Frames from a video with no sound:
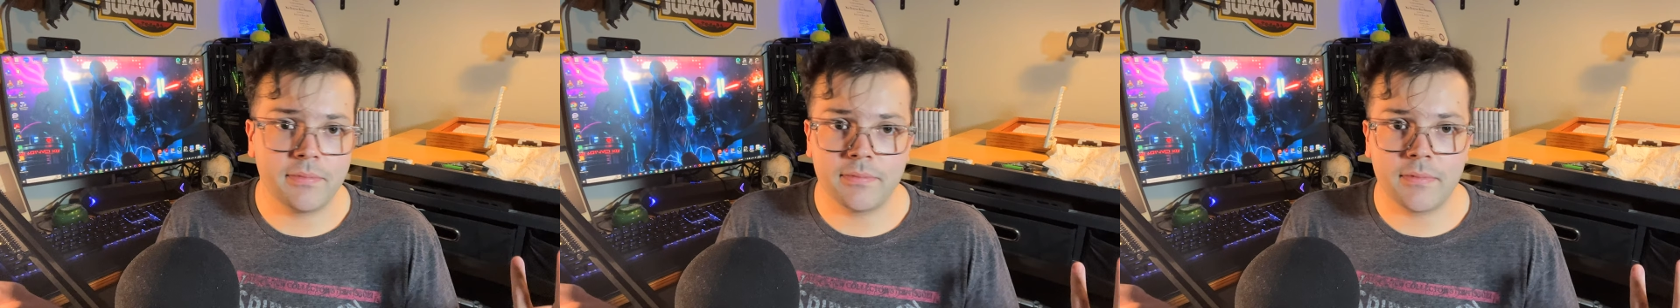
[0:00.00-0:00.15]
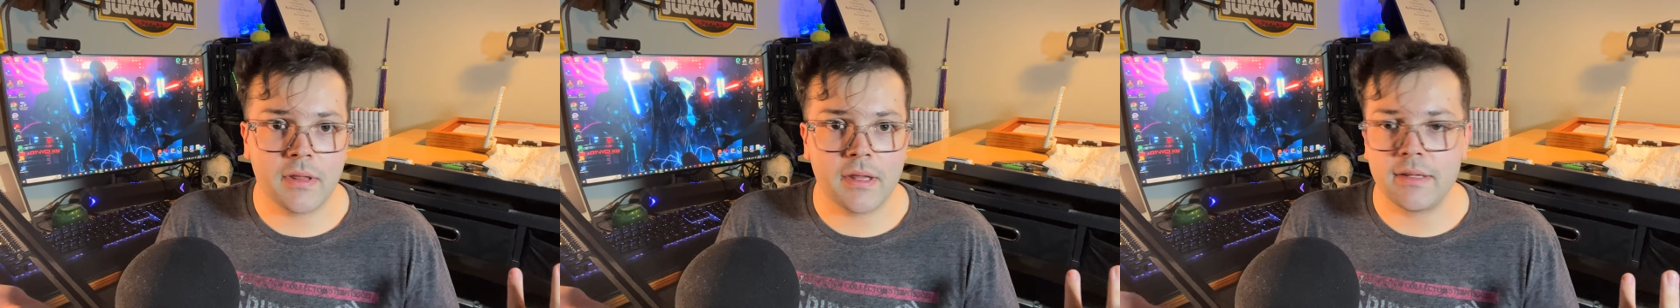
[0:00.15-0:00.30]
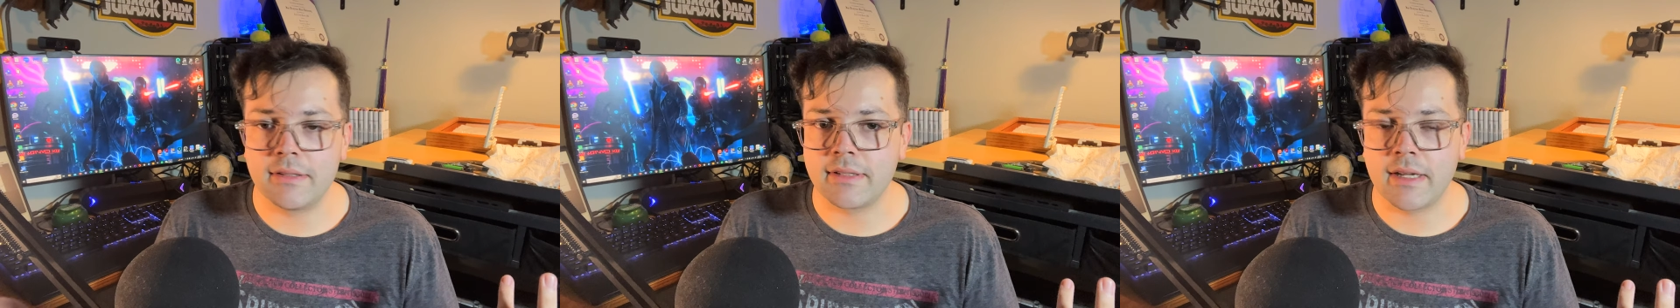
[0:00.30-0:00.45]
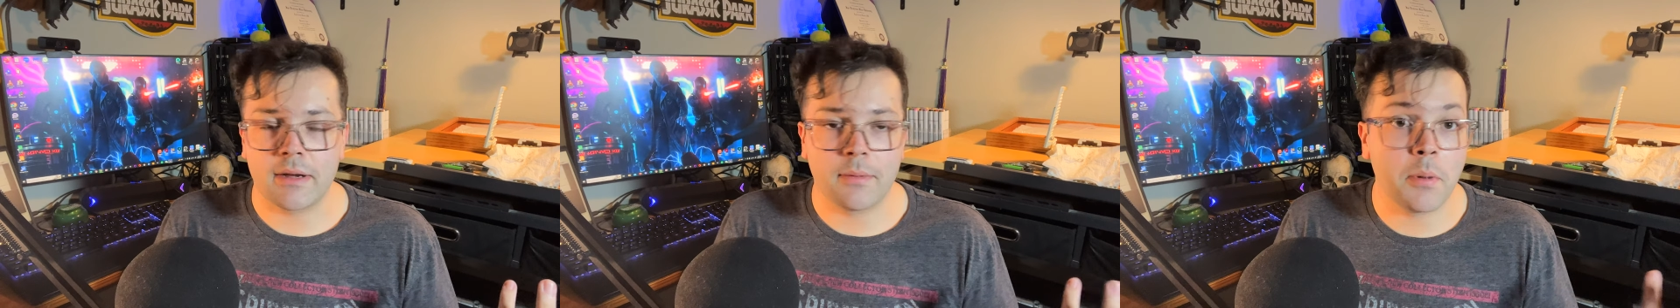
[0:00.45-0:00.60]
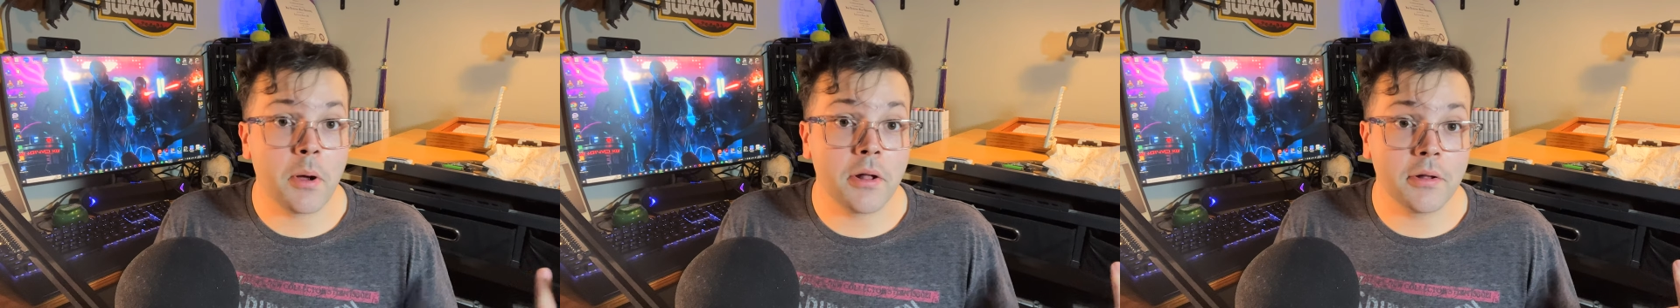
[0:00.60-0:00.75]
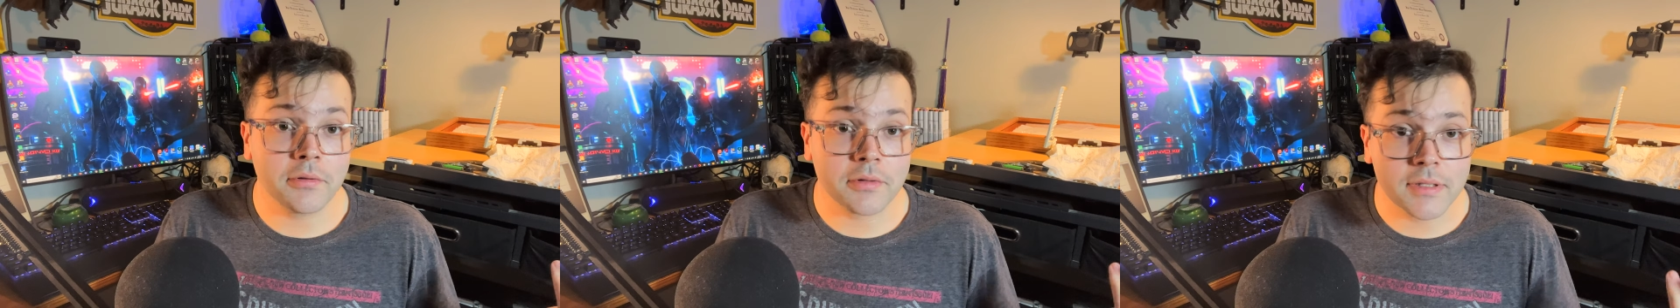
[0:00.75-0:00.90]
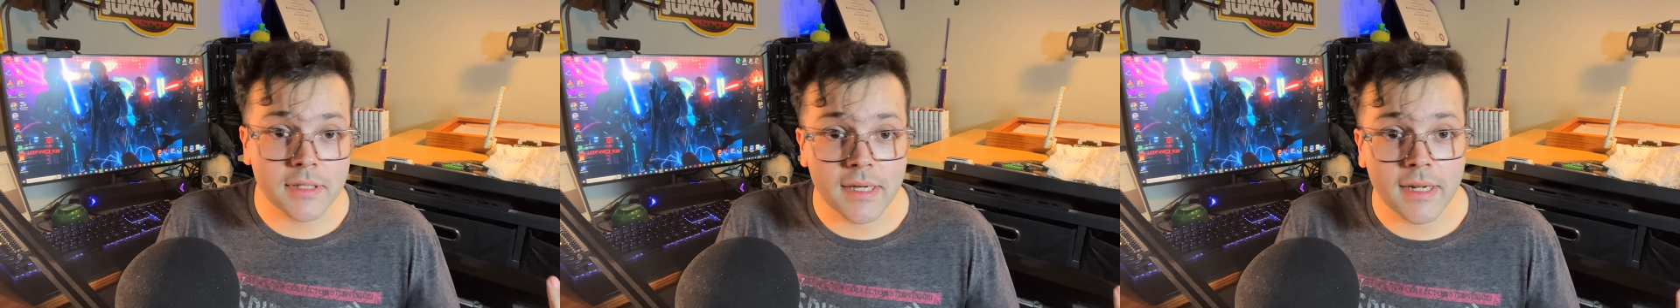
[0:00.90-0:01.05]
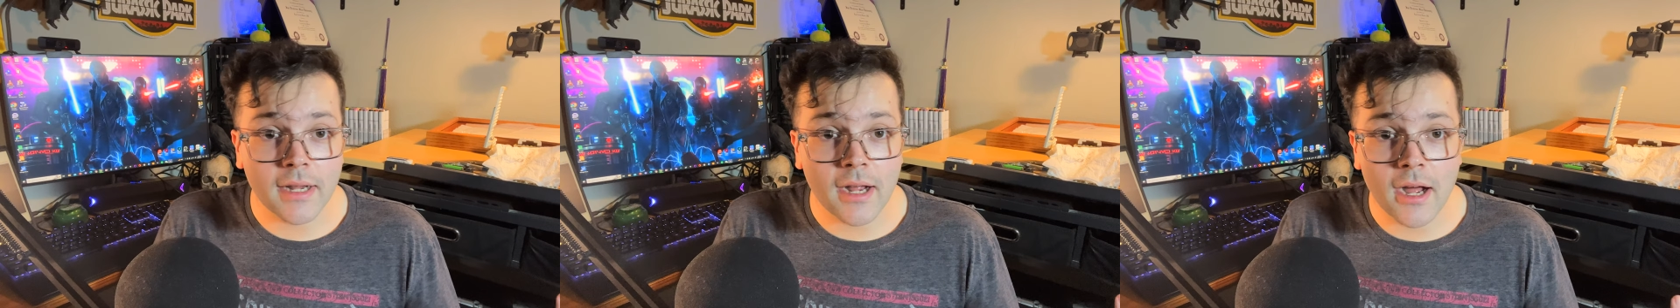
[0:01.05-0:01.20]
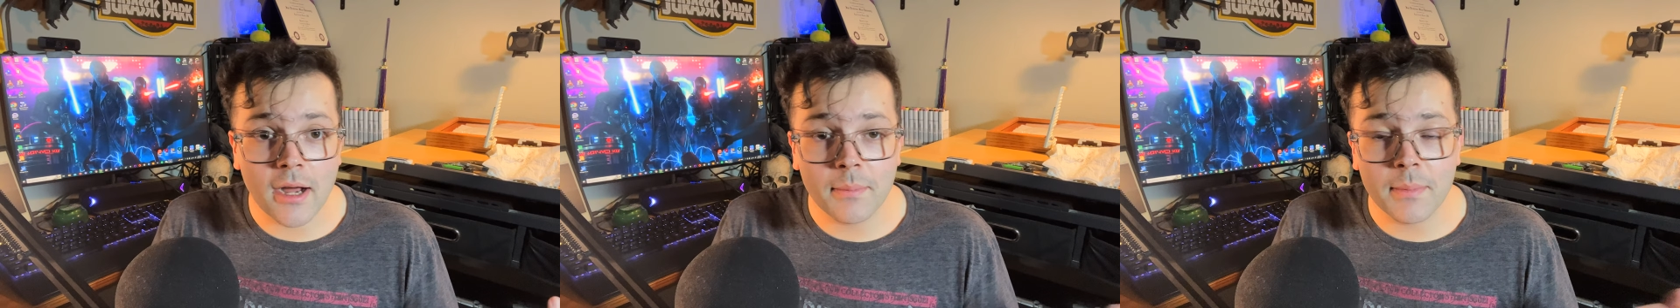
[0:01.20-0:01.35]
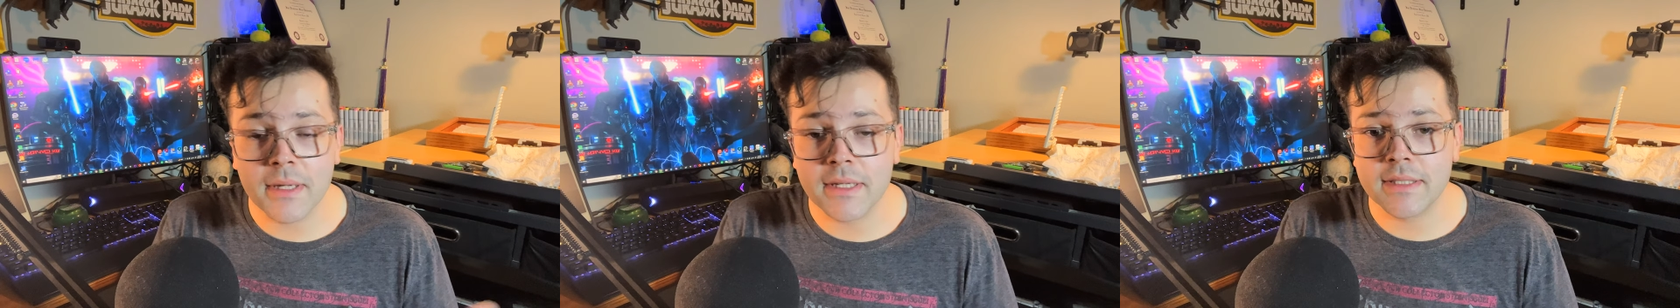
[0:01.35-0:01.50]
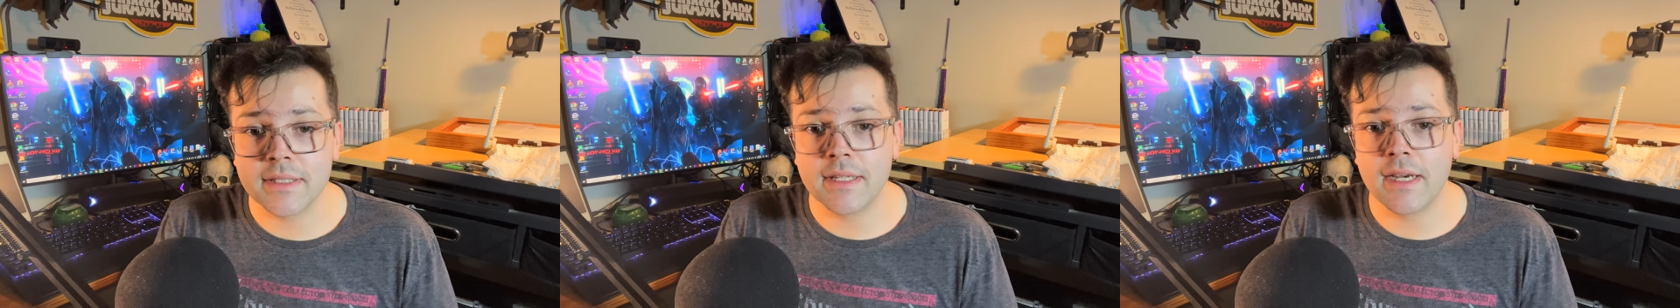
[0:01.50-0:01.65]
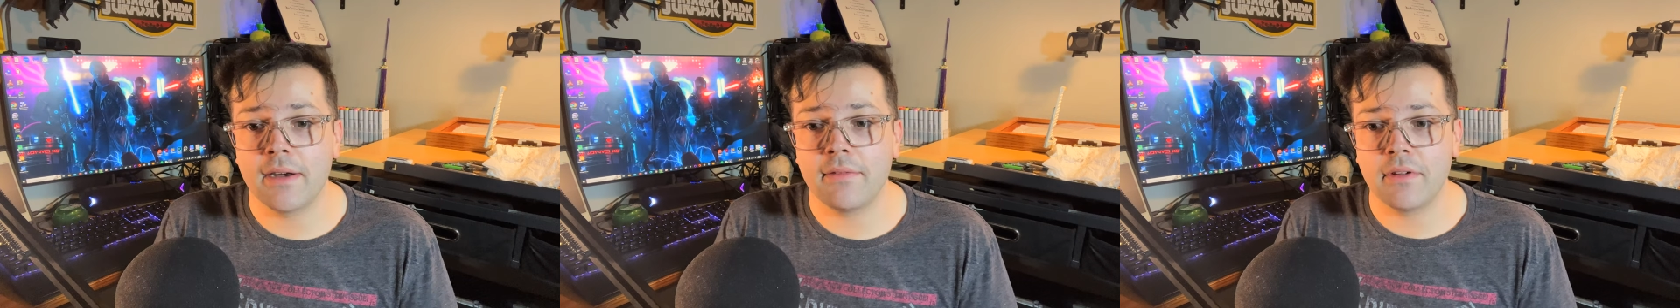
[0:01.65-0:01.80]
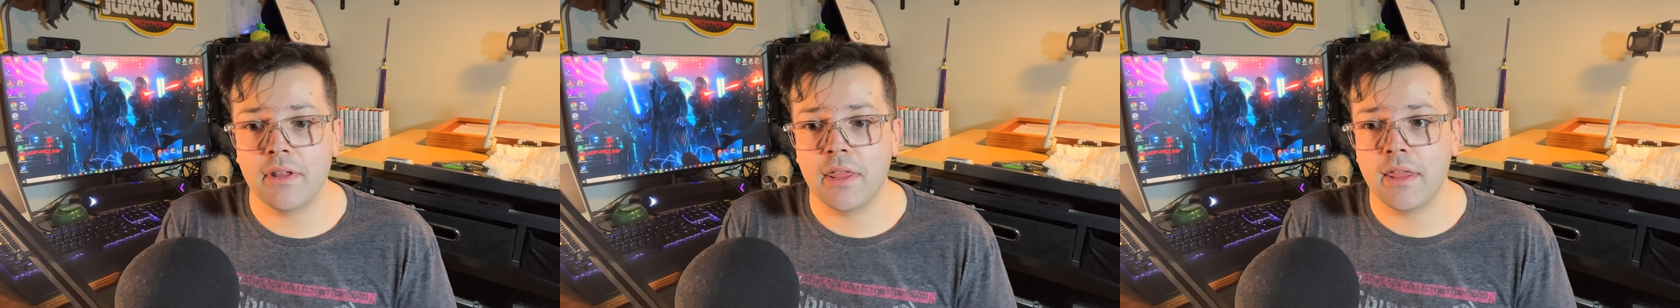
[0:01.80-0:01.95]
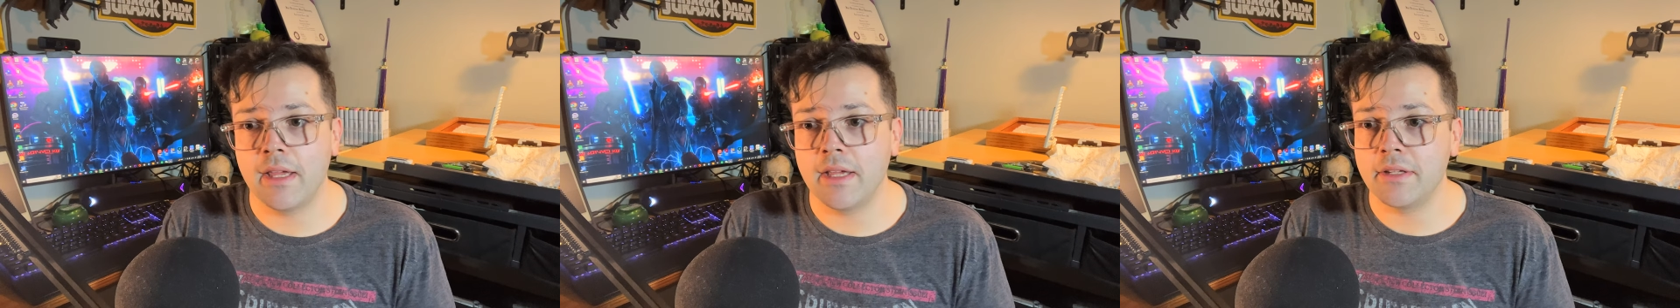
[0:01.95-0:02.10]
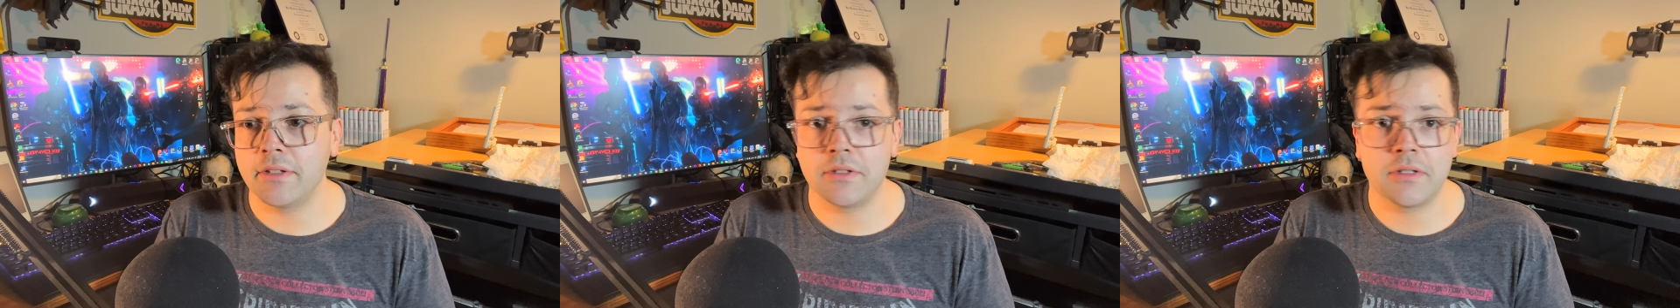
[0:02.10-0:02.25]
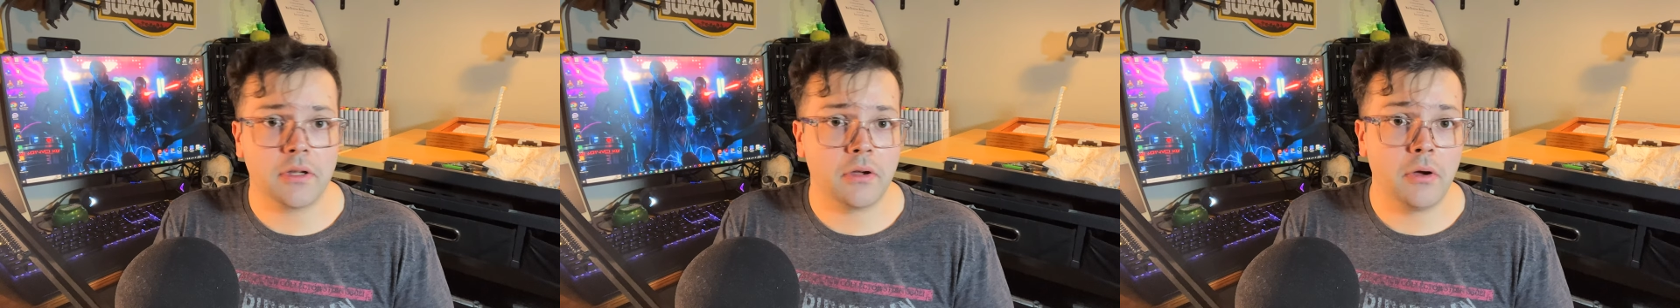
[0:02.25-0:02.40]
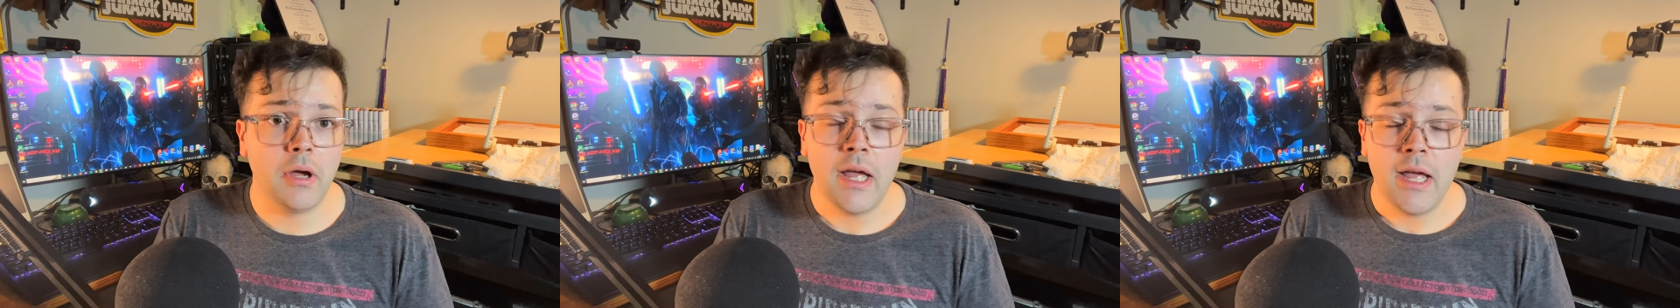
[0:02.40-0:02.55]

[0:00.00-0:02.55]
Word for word: things like Apollo City Comics and everything. So